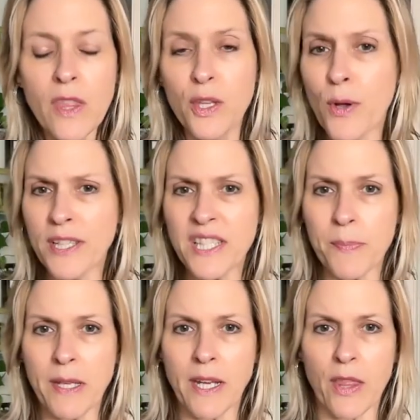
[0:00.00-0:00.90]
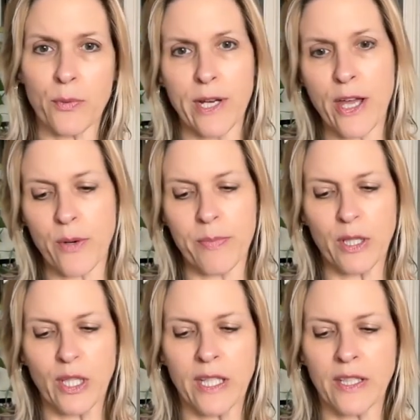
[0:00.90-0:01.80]
US spending 300
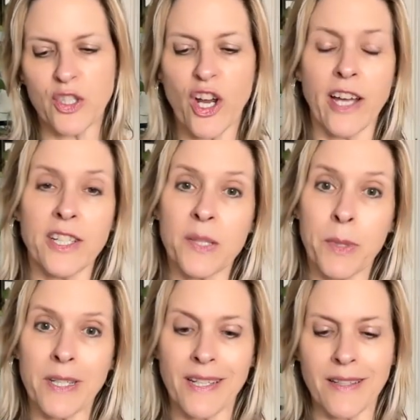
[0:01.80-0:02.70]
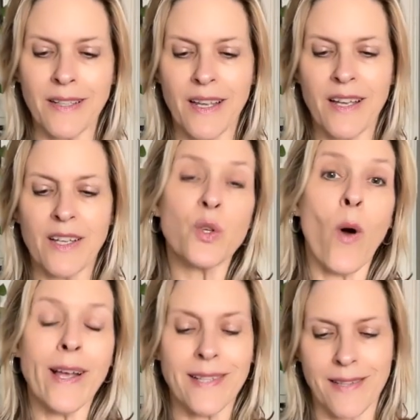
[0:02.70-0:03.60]
billion, China spending
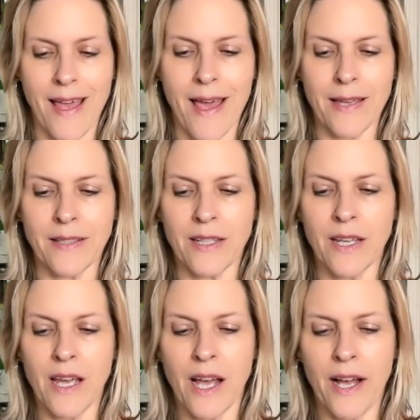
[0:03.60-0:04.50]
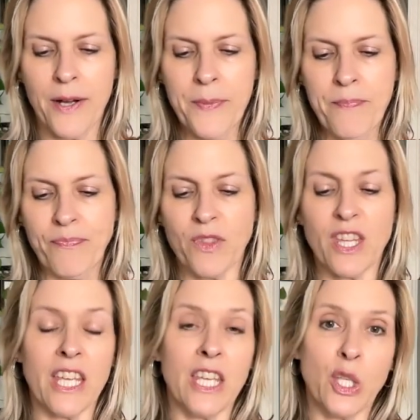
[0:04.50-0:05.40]
twice that,
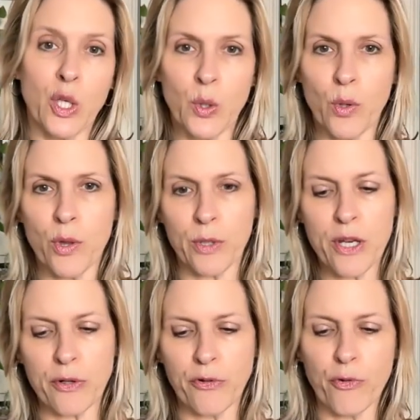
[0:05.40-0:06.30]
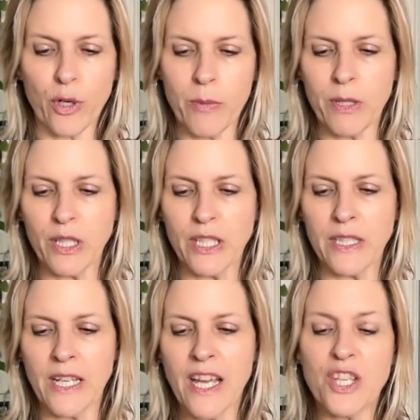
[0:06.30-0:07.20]
the EU 340
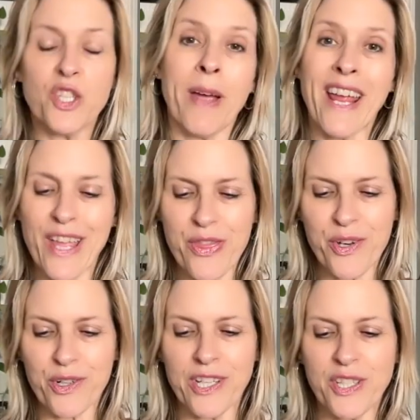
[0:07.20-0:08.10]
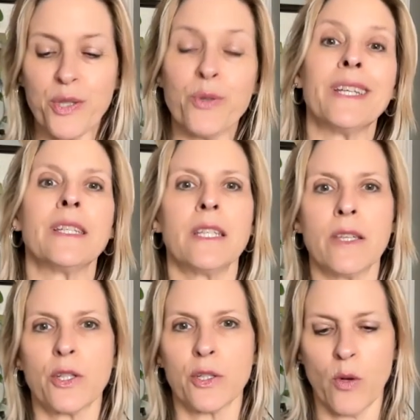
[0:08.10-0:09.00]
billion, Japan 32, India
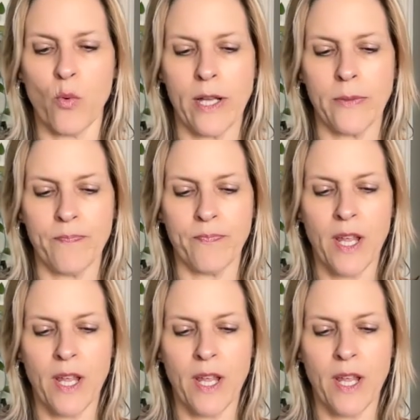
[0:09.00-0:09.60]
31.